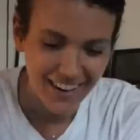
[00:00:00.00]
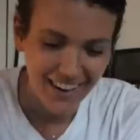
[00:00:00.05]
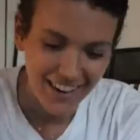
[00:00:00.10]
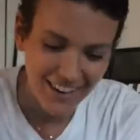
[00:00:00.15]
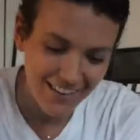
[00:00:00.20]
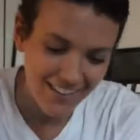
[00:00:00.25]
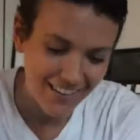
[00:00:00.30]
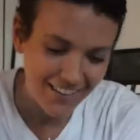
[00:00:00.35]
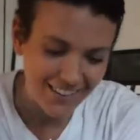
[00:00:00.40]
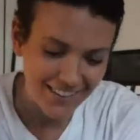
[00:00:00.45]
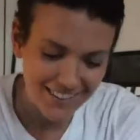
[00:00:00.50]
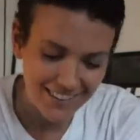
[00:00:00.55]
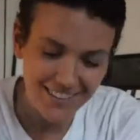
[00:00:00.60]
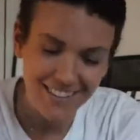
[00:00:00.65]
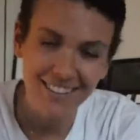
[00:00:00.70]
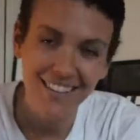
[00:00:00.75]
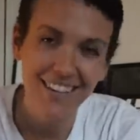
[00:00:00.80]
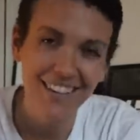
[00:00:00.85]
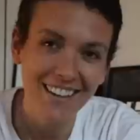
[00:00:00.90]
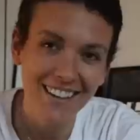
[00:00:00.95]
and
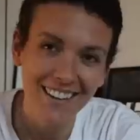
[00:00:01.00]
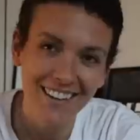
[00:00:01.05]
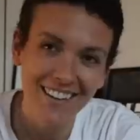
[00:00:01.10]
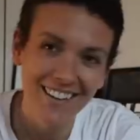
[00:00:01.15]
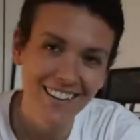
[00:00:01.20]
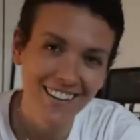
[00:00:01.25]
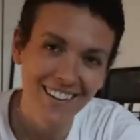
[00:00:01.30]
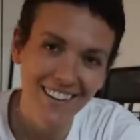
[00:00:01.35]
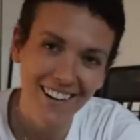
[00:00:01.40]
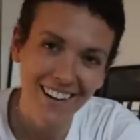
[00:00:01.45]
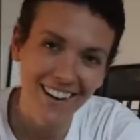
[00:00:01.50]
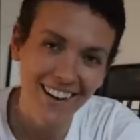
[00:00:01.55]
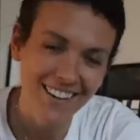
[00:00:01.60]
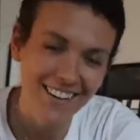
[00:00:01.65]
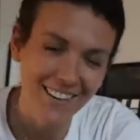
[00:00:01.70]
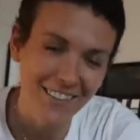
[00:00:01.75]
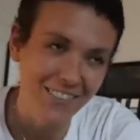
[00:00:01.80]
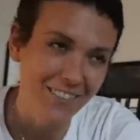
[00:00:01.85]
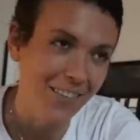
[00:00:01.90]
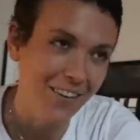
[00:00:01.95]
honestly, I
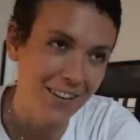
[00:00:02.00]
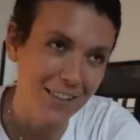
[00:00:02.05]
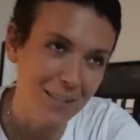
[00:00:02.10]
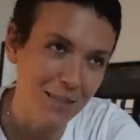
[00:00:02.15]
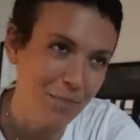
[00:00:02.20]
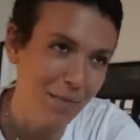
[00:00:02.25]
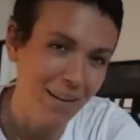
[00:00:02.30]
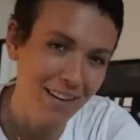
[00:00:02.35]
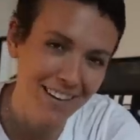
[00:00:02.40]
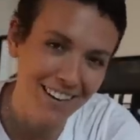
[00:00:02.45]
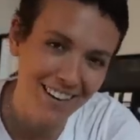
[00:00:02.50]
don't want to spend